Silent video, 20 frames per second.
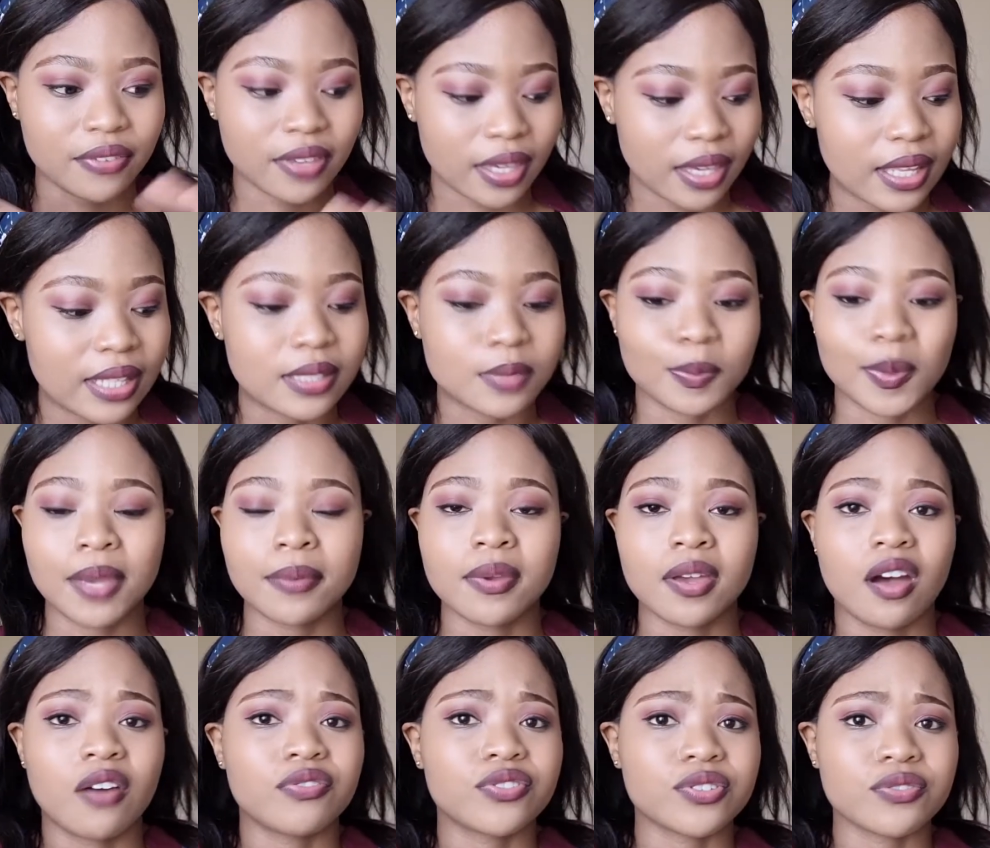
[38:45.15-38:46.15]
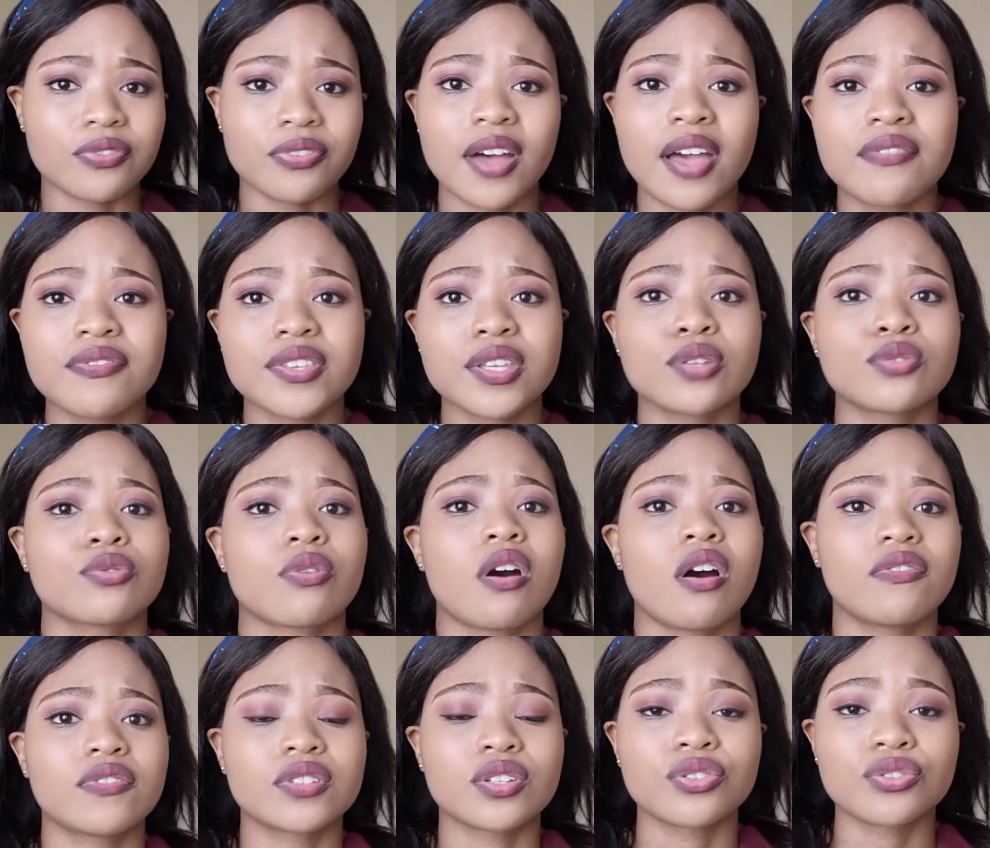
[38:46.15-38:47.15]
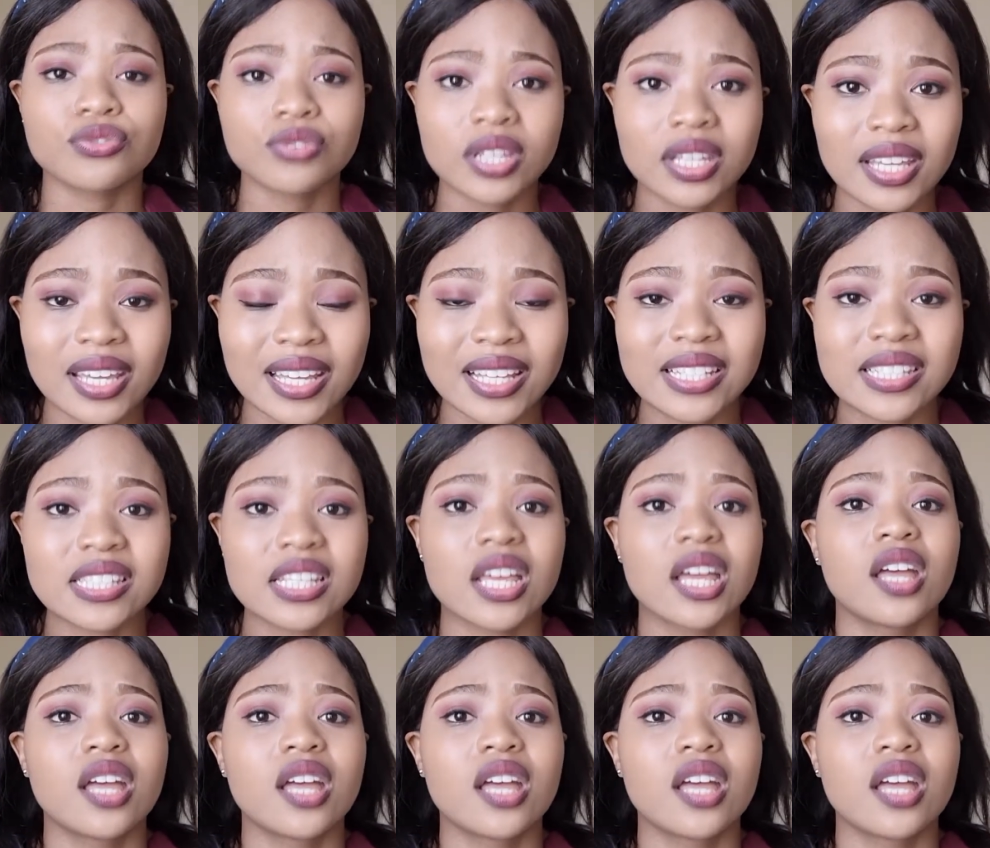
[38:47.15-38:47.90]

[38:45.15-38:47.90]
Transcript: kids maybe after 5 years or after 3 years,